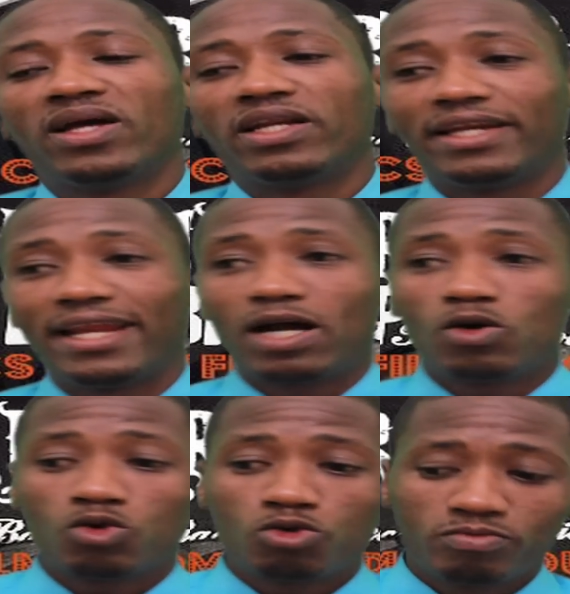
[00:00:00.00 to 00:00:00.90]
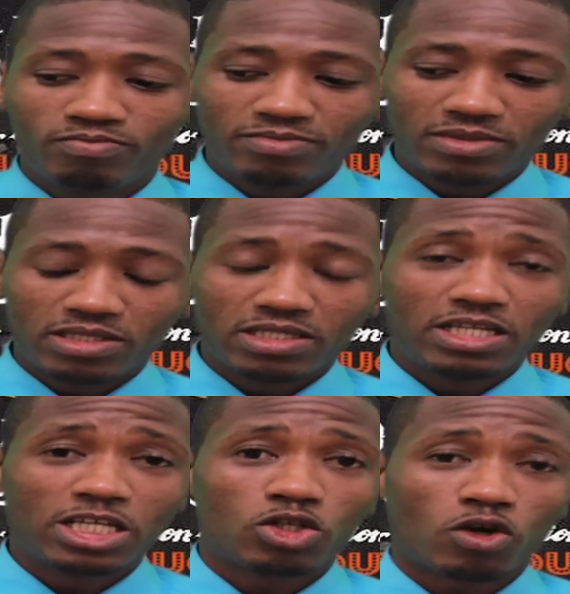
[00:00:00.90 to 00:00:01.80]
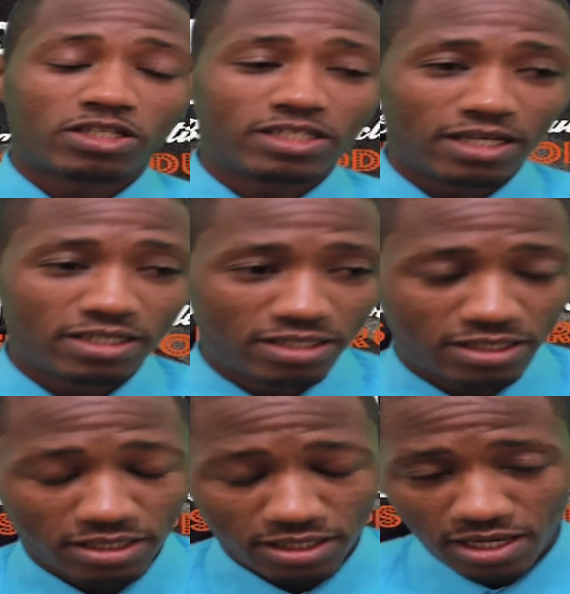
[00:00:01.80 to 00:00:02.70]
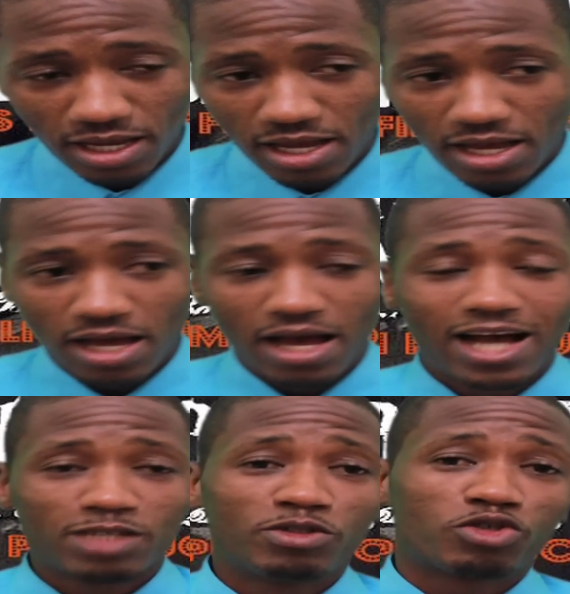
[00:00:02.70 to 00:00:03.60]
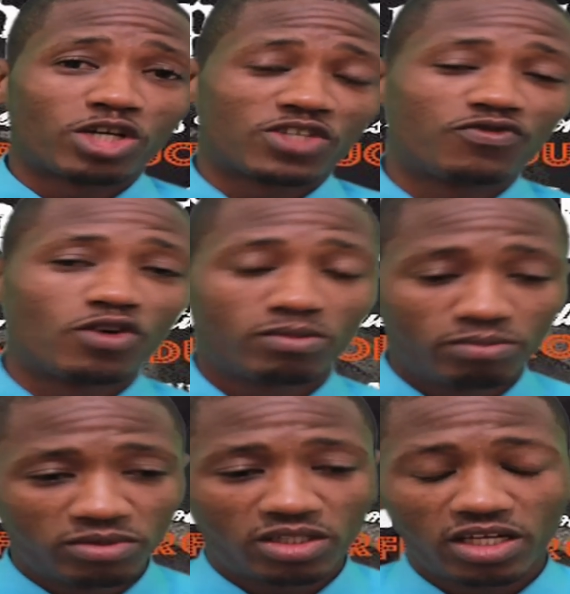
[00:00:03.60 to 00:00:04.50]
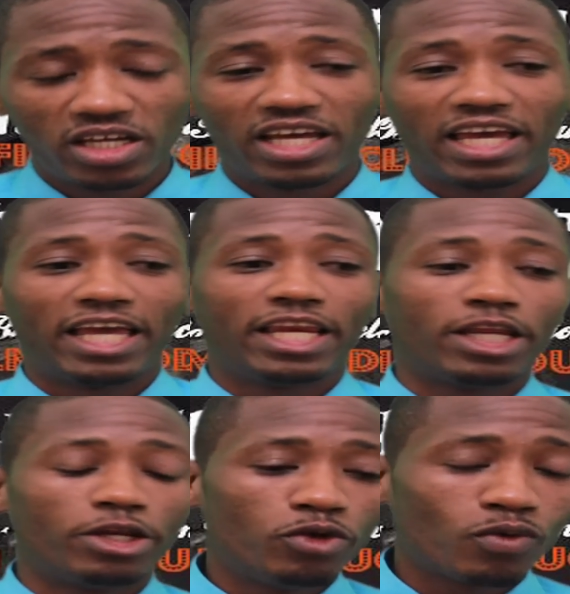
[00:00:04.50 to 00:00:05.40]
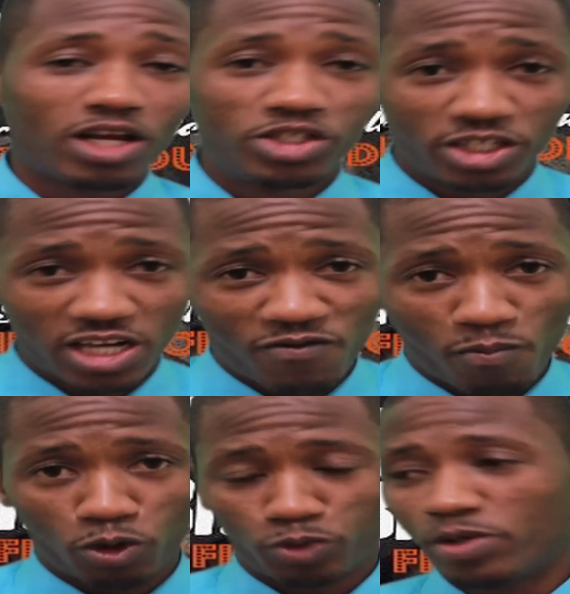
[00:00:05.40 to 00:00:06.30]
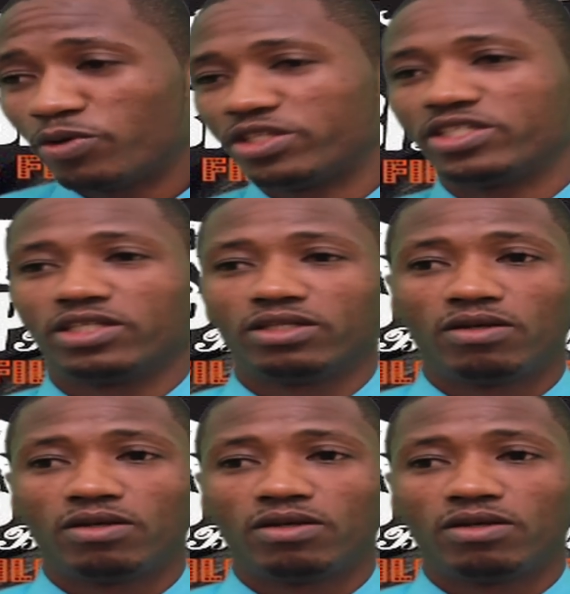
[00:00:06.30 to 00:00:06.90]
Now, this success has been transformed in a new agenda for prosperity.